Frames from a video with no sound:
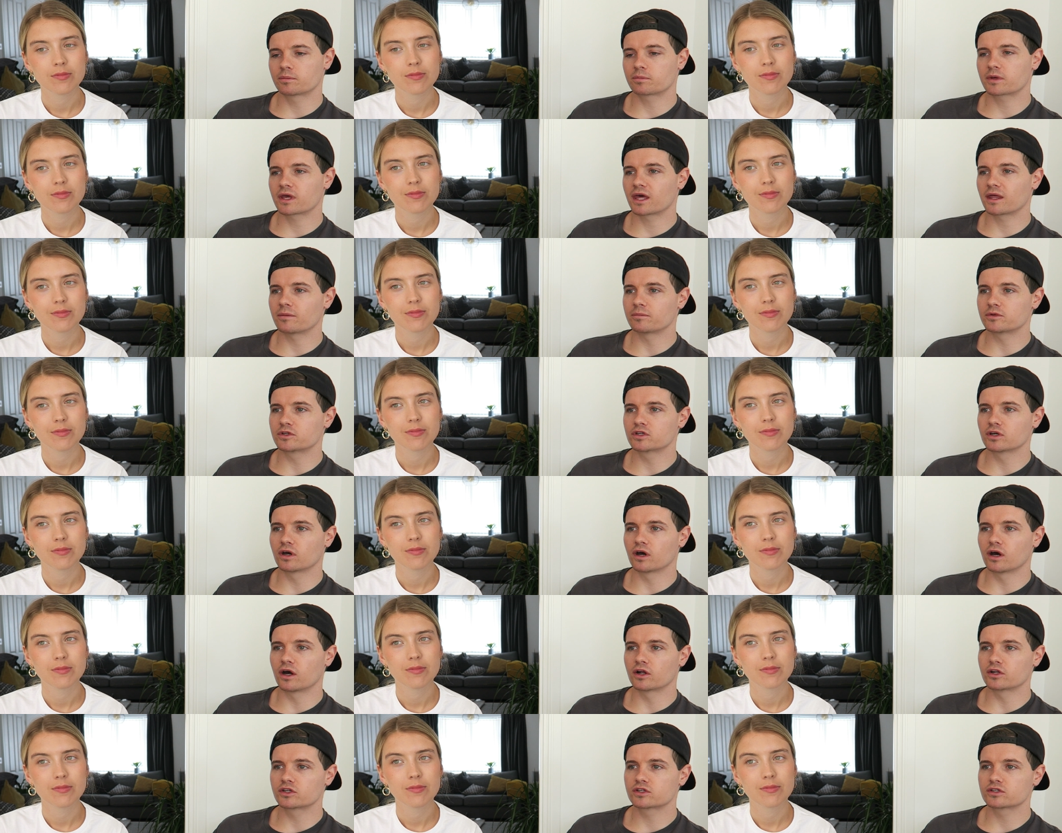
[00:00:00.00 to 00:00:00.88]
Speaker 1: up, get them
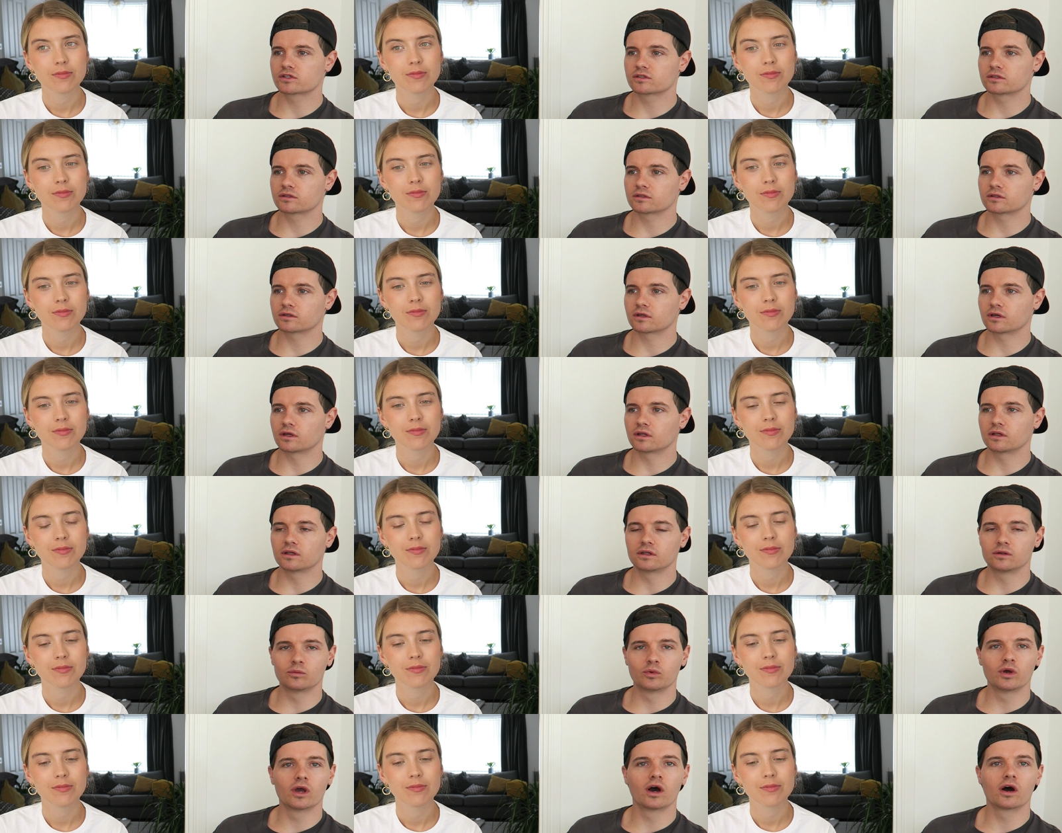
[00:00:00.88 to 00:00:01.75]
charged,
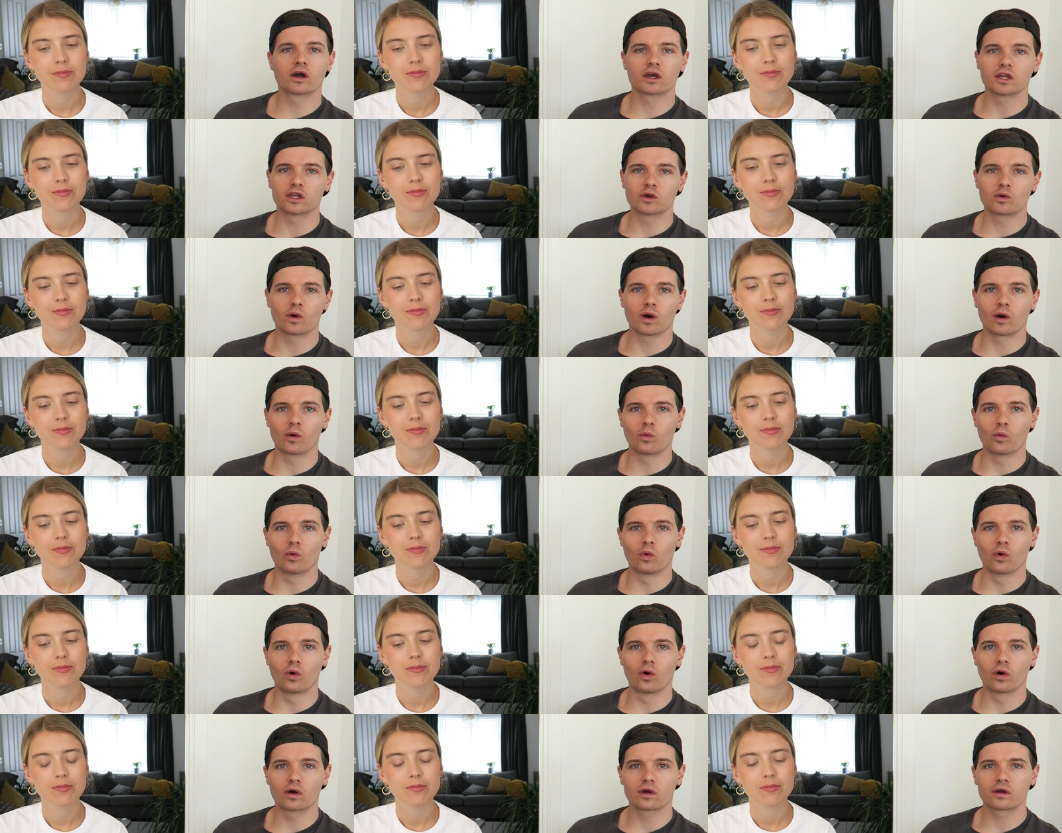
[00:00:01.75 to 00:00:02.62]
and we are going to go out and
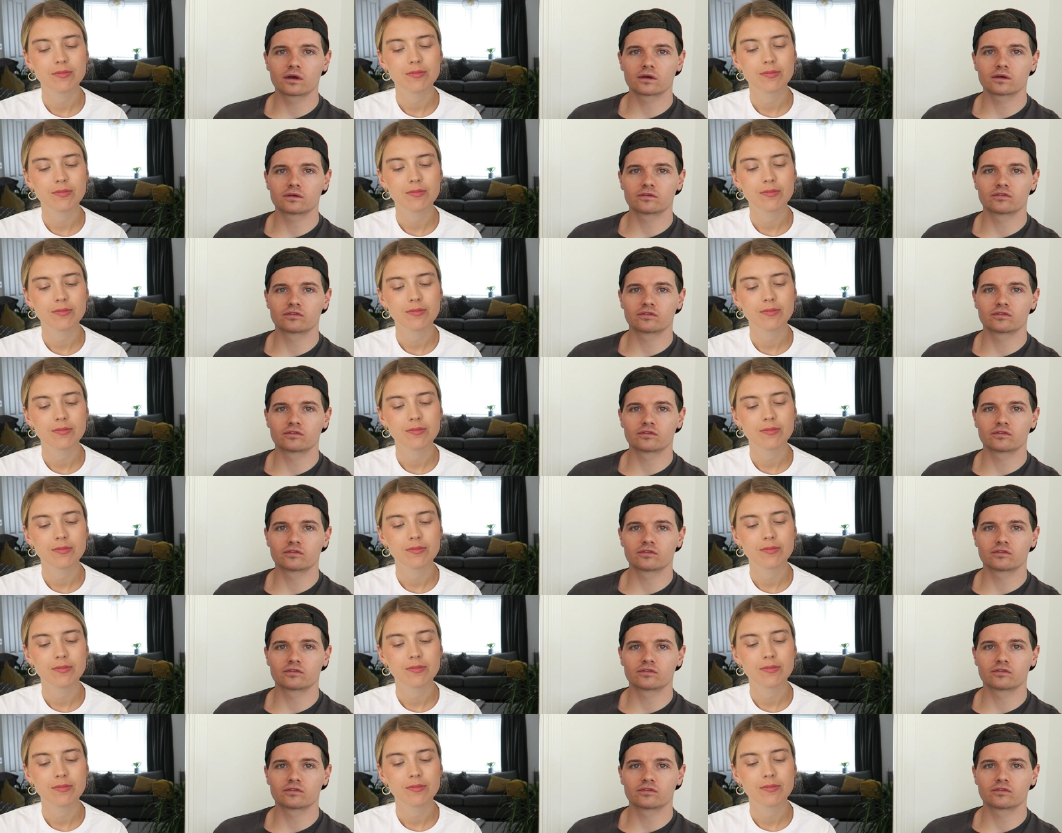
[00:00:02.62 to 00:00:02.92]
walk